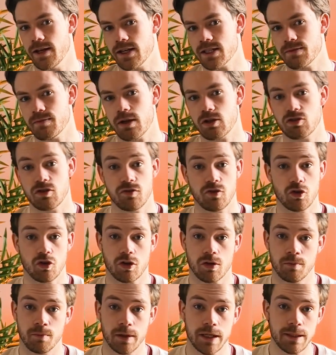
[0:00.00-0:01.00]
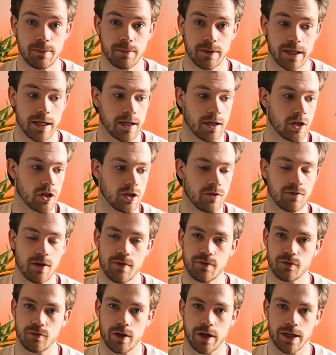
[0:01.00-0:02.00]
doesn't matter if you're a complete beginner and you've
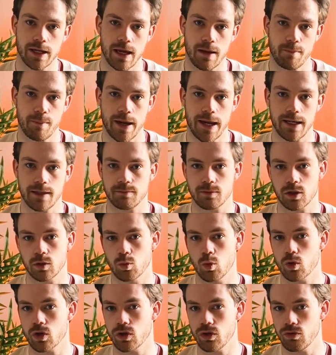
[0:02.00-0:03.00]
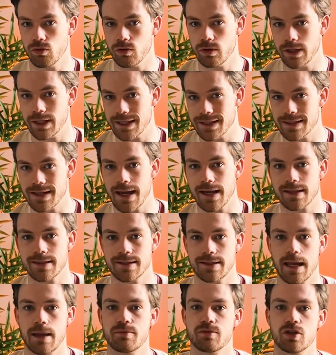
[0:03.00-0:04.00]
never run a campaign, I'm going to walk you through the exact
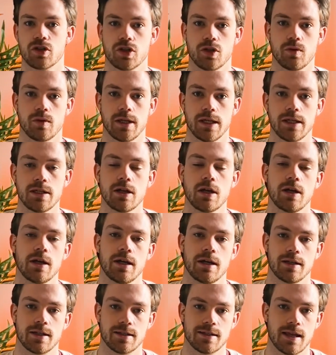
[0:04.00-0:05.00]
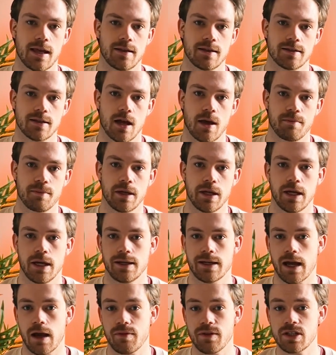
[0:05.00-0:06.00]
steps that you need to set this up.
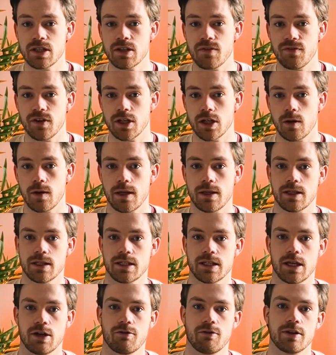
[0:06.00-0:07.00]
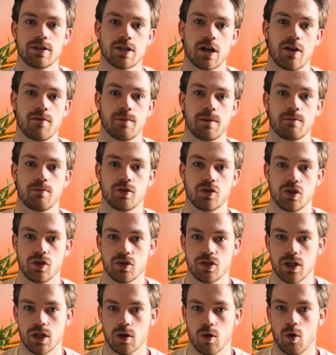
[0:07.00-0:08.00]
Now, this is a video in the series that I've been
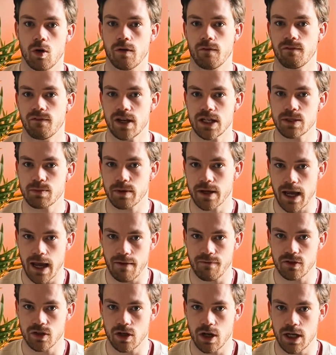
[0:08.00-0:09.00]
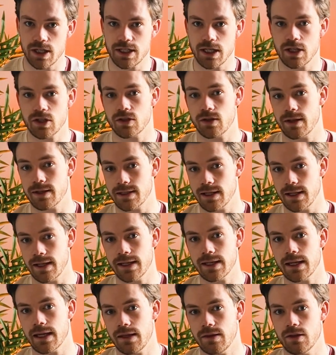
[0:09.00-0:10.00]
producing on Facebook advertising. So there's a
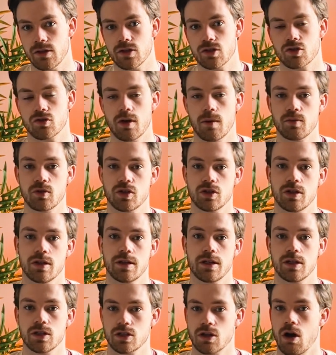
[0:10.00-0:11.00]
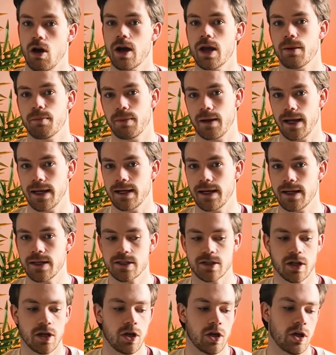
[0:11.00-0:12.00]
link in the description to the entire
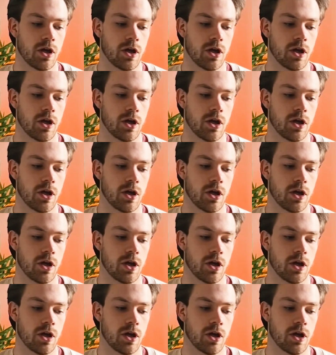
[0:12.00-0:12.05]
playlist.